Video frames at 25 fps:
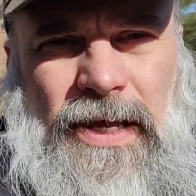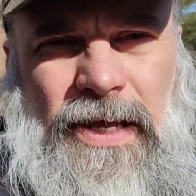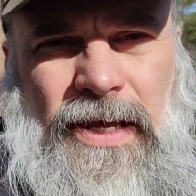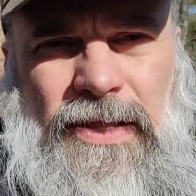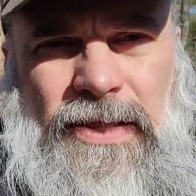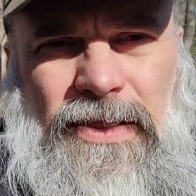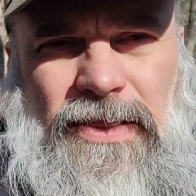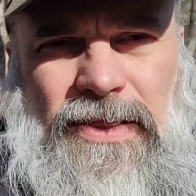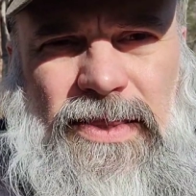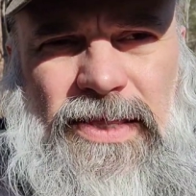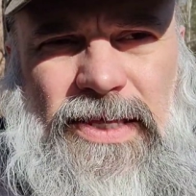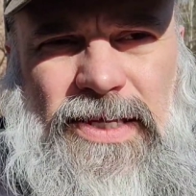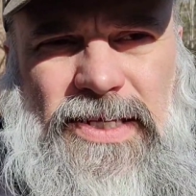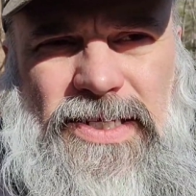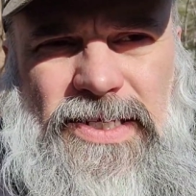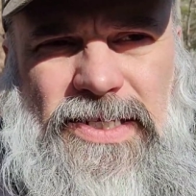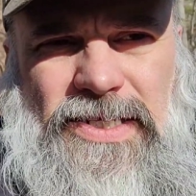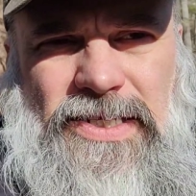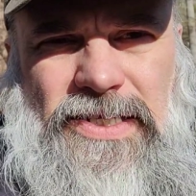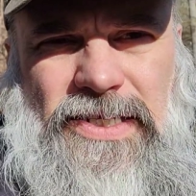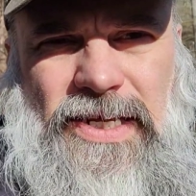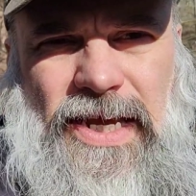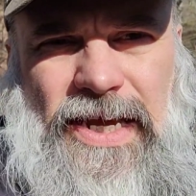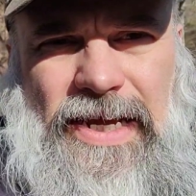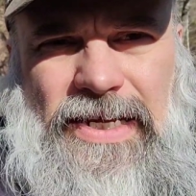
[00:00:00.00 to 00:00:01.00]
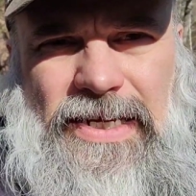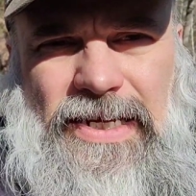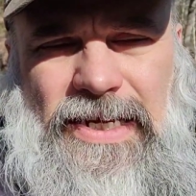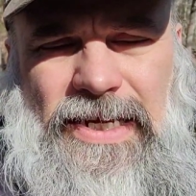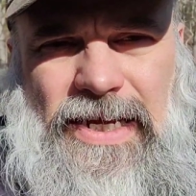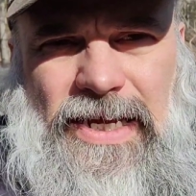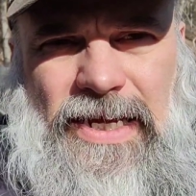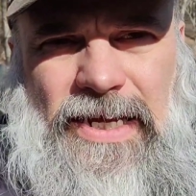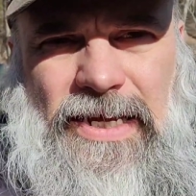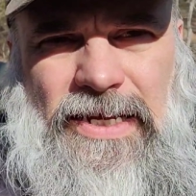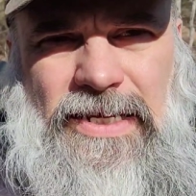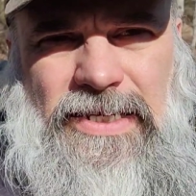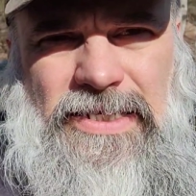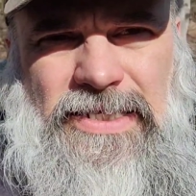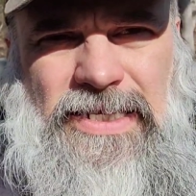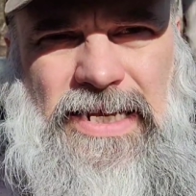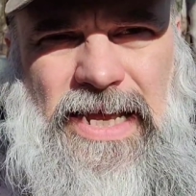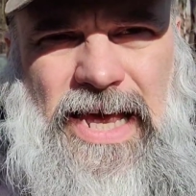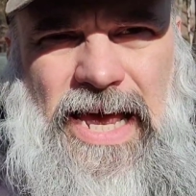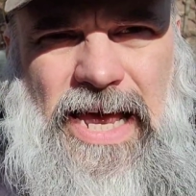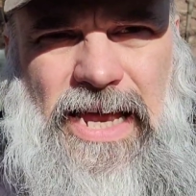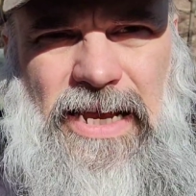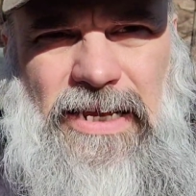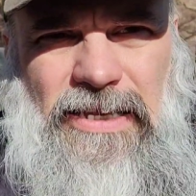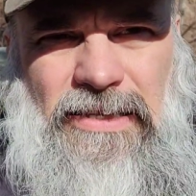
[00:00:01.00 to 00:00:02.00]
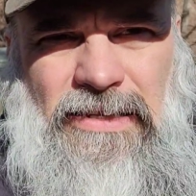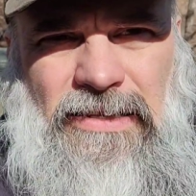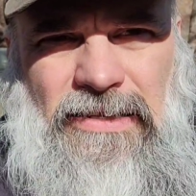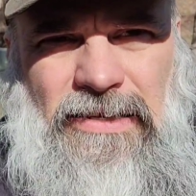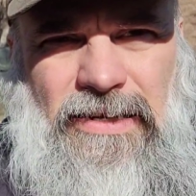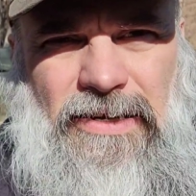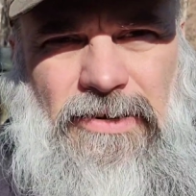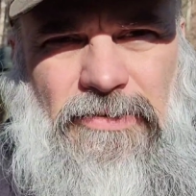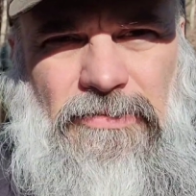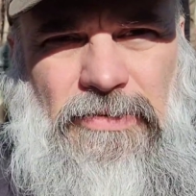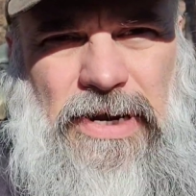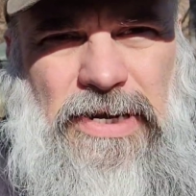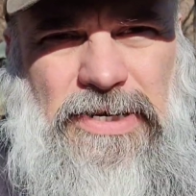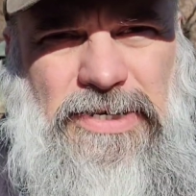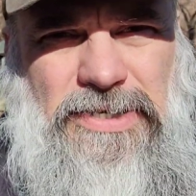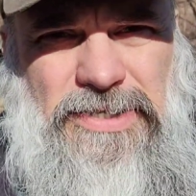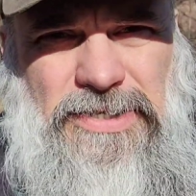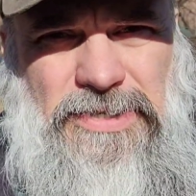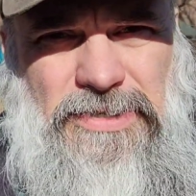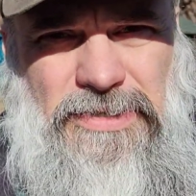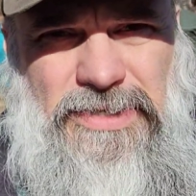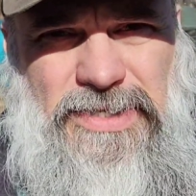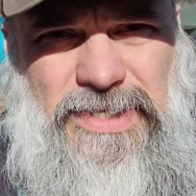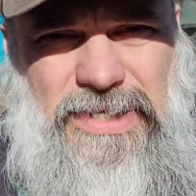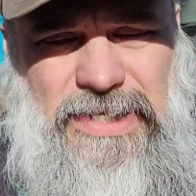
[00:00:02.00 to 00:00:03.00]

this site, again, is not a registered site.